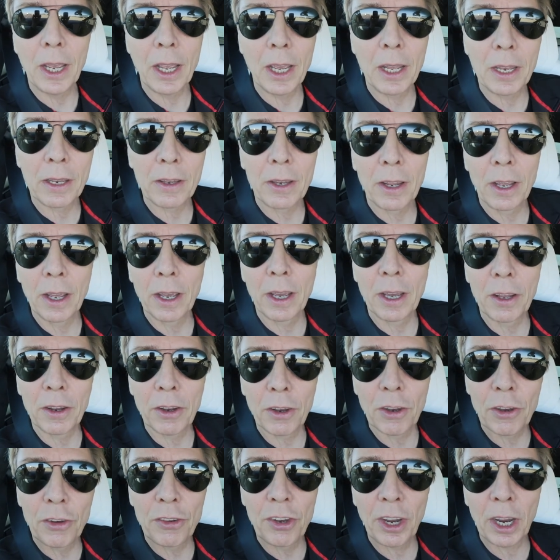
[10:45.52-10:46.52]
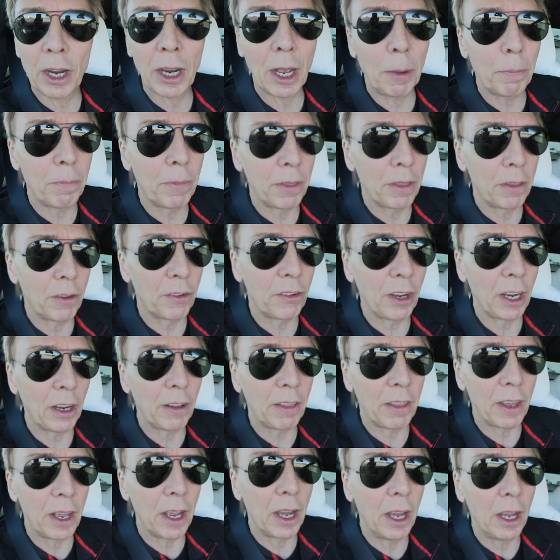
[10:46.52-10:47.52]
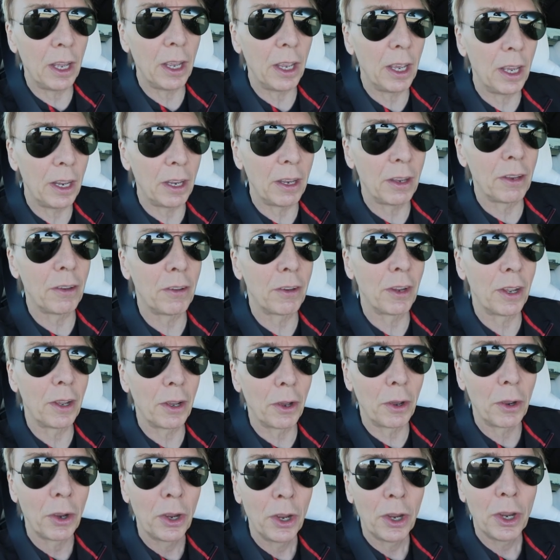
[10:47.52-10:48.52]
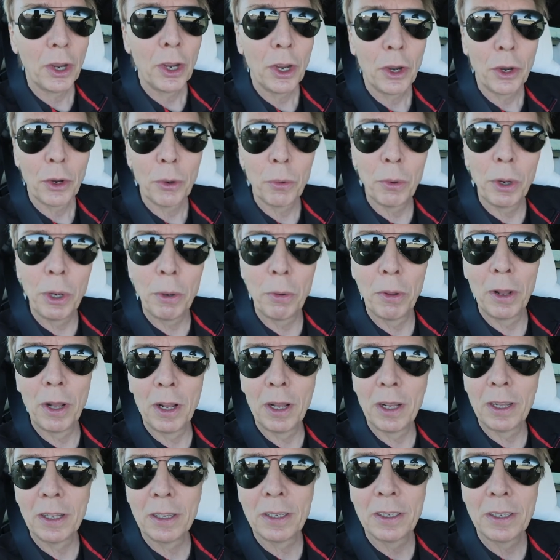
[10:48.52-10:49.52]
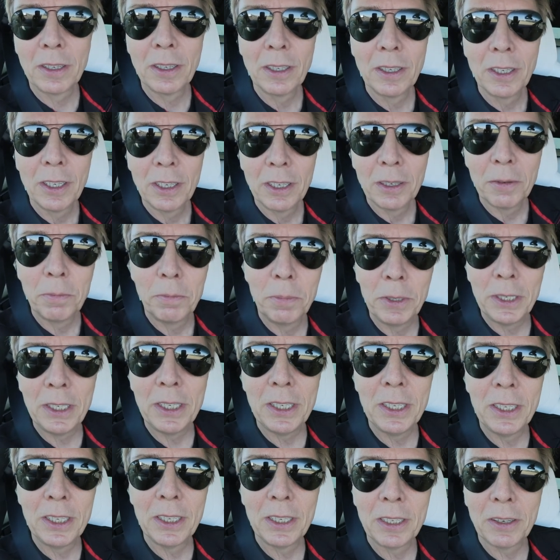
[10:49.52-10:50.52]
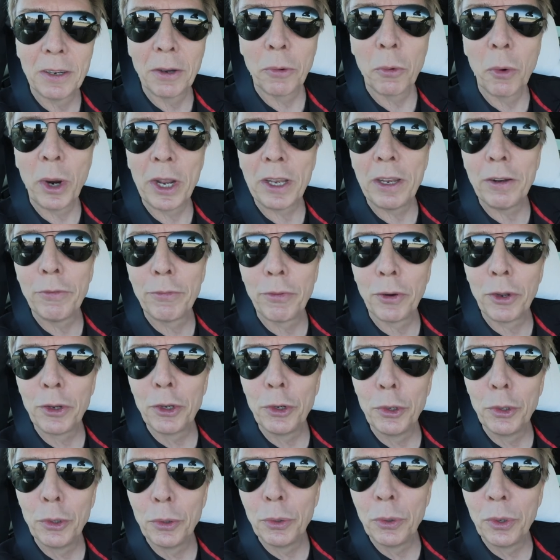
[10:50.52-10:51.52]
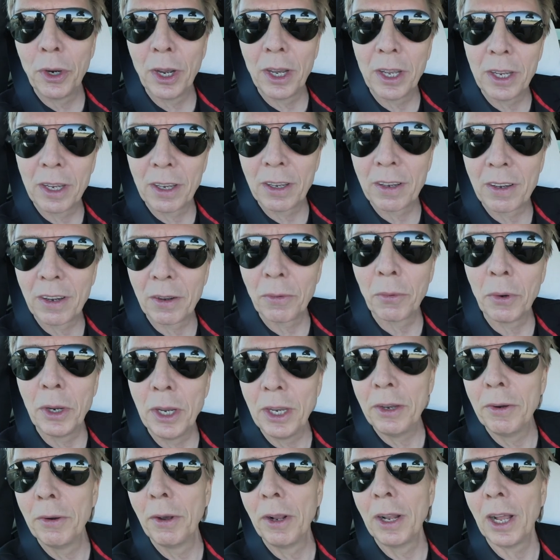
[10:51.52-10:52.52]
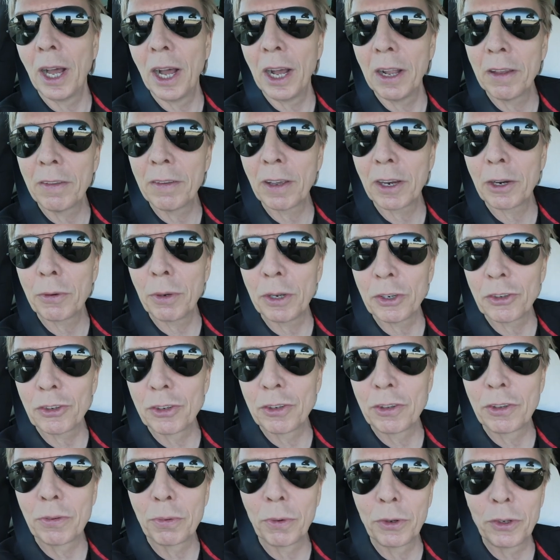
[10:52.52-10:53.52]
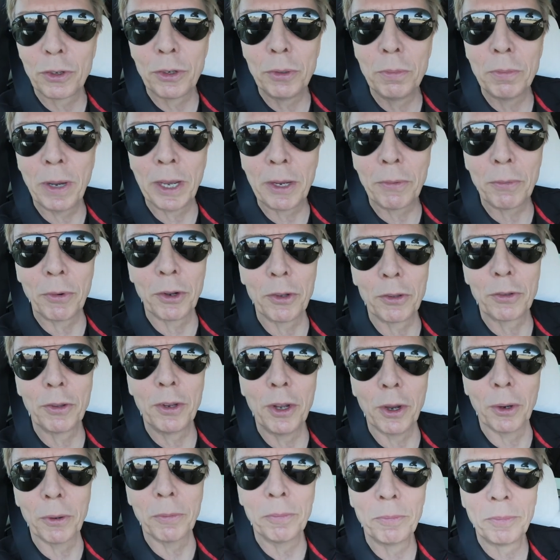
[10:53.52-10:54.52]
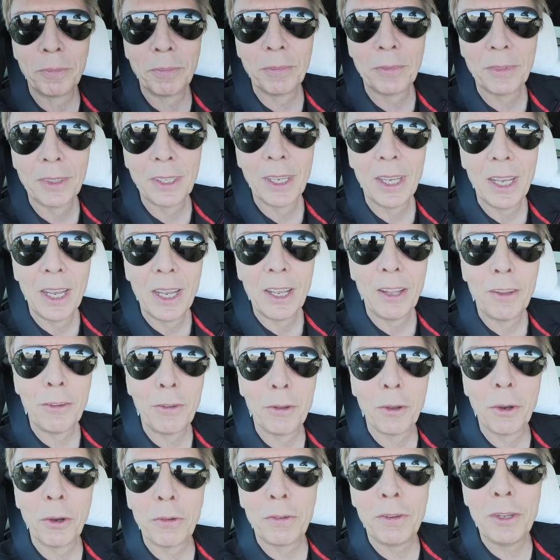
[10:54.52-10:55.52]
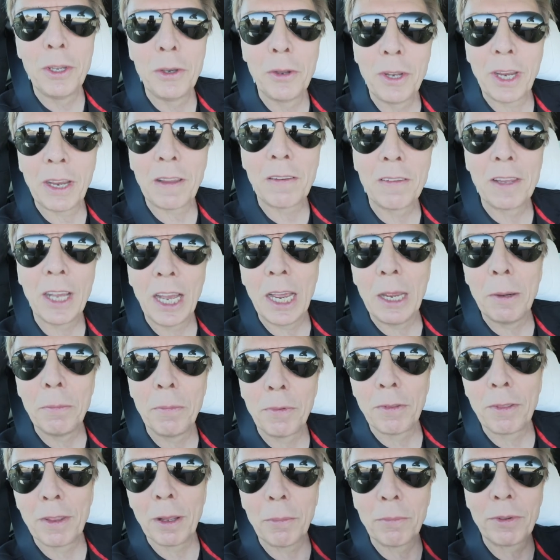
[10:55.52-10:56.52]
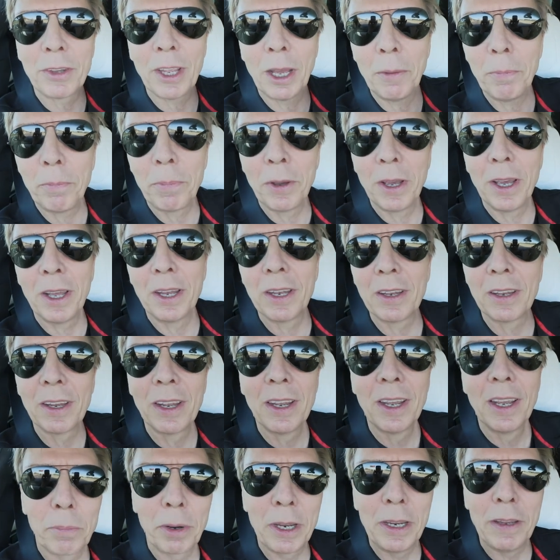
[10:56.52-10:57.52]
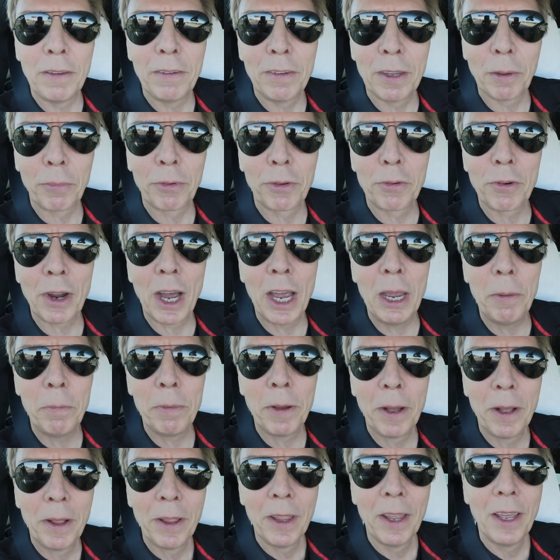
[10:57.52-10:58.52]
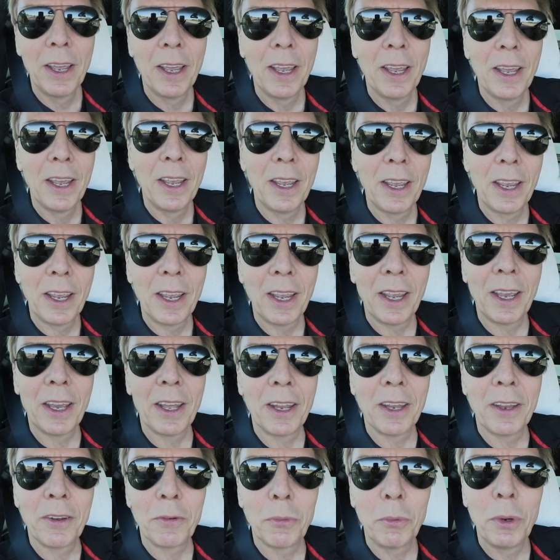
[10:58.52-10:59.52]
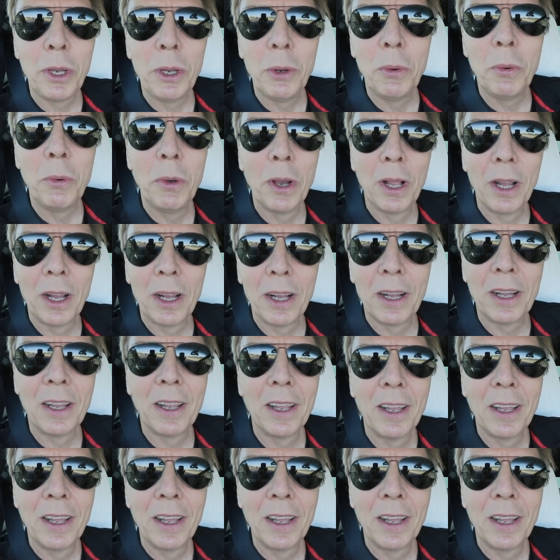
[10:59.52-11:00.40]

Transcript: and uh, check up, check there and uh, we will be uh, waiting for you and we will answer questions what you might want to know. So see you next time, thumbs up and please subscribe and we will